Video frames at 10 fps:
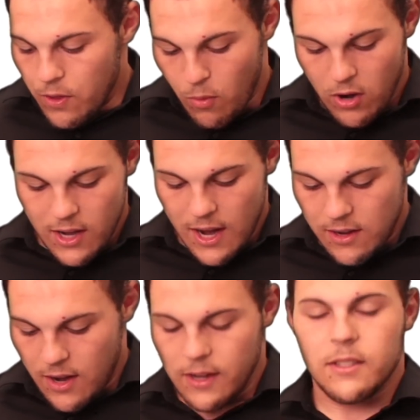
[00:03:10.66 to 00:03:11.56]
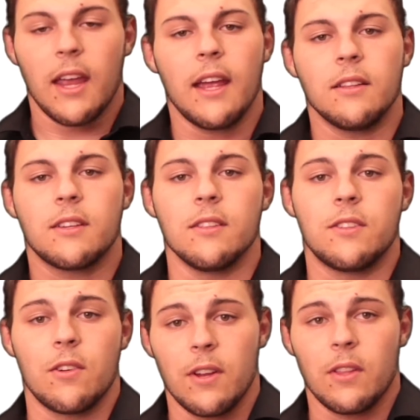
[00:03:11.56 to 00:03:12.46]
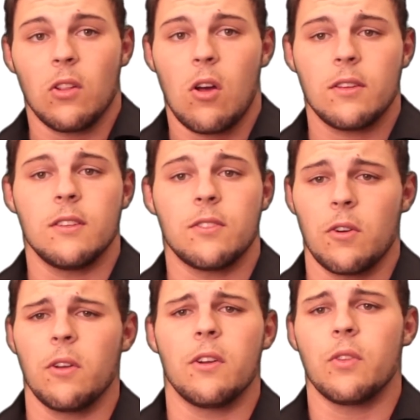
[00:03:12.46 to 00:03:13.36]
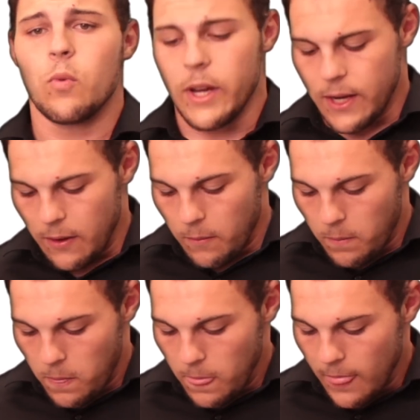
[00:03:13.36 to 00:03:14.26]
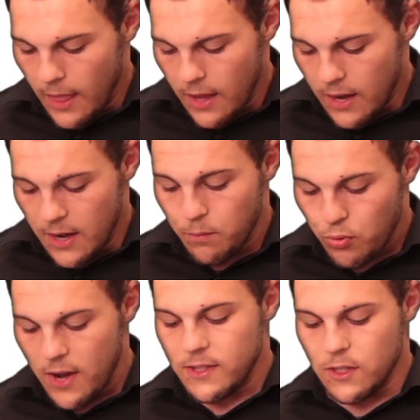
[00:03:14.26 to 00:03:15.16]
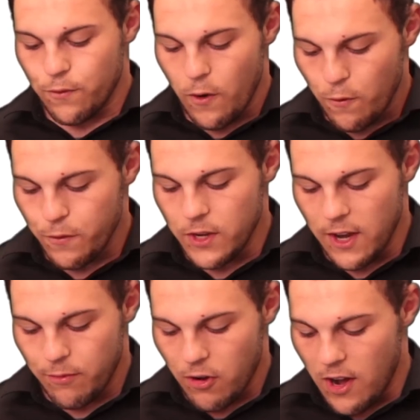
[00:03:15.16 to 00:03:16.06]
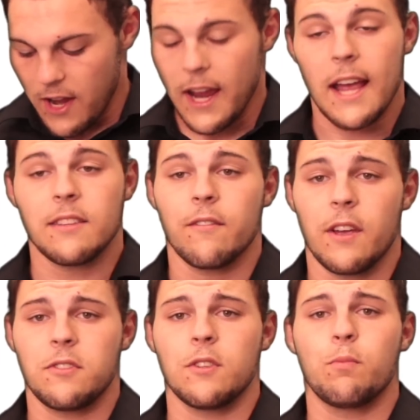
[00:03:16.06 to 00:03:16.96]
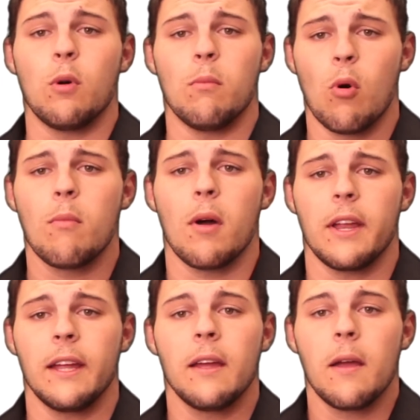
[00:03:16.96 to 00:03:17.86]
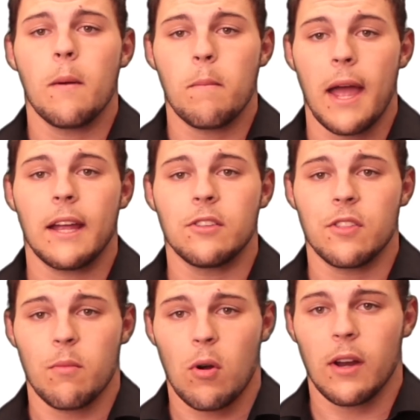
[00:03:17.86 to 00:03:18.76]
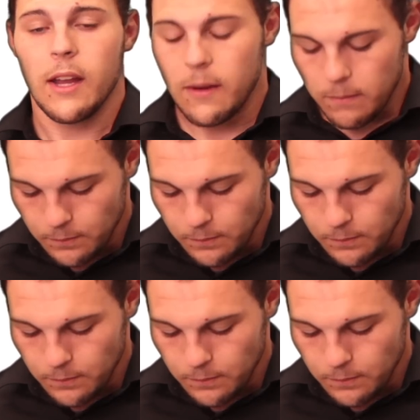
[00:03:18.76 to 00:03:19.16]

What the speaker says: The market had nice gains considering the losses earlier in the week, and prices fell for the day Friday as investors put more money back into the market.